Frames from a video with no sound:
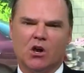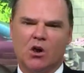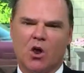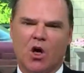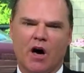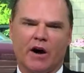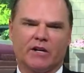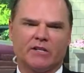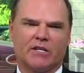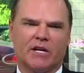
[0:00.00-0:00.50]
A
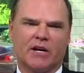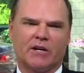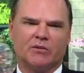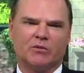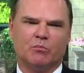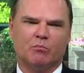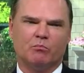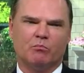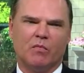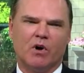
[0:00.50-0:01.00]
lot of
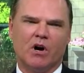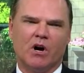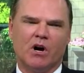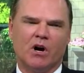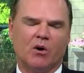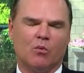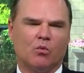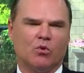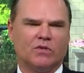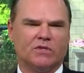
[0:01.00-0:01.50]
times
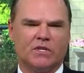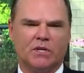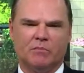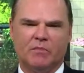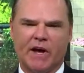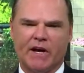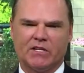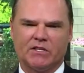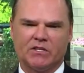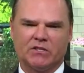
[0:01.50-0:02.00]
we'll
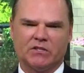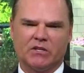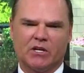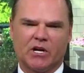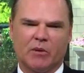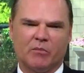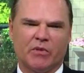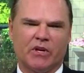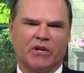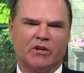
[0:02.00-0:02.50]
see patients
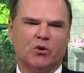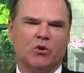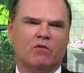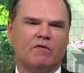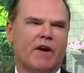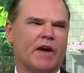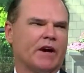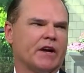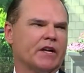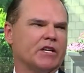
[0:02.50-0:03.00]
that come in
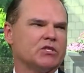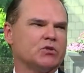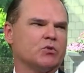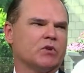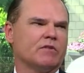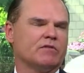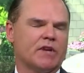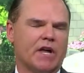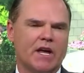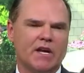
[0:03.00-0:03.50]
who've had a
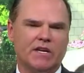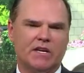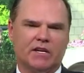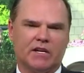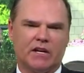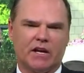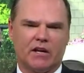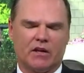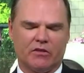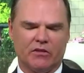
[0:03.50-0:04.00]
history of
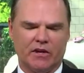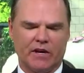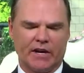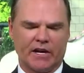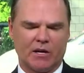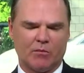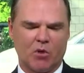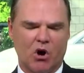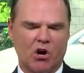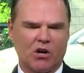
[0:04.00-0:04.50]
taking the
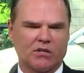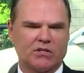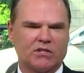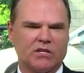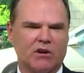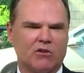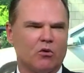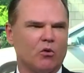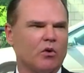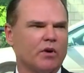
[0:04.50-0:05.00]
anabolic
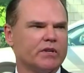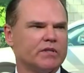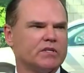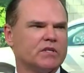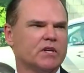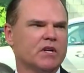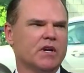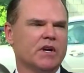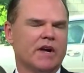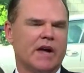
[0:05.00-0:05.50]

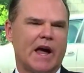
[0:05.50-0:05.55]
steroids.